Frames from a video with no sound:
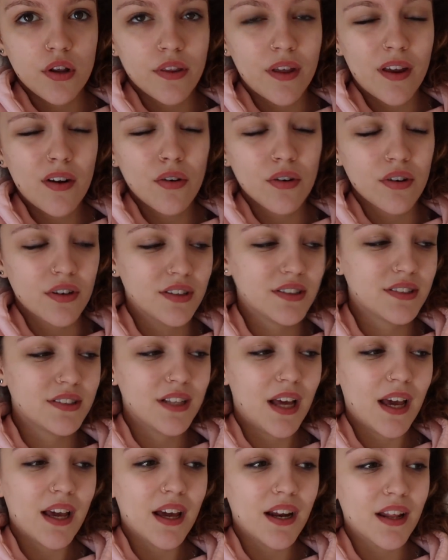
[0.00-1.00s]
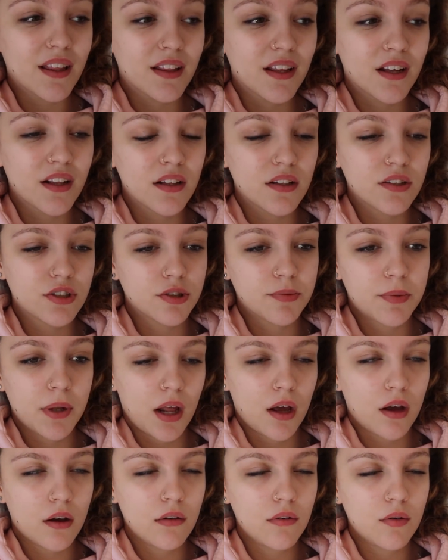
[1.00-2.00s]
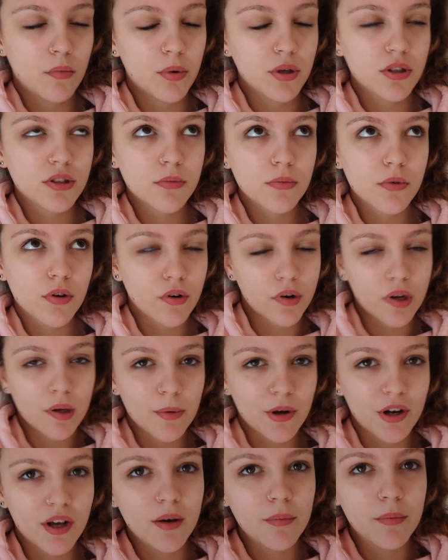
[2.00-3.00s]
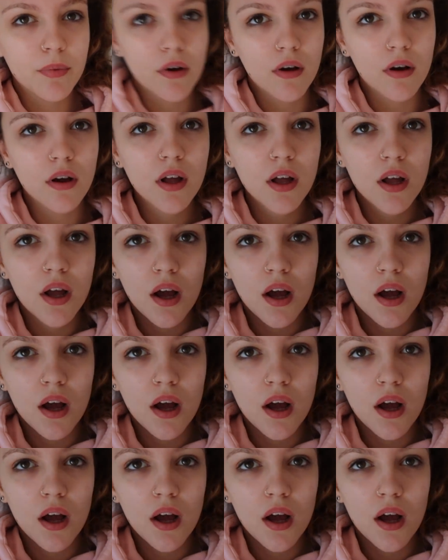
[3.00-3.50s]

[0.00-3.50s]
They're not gonna say anything. I'll just be like, oh, put some cream on it, but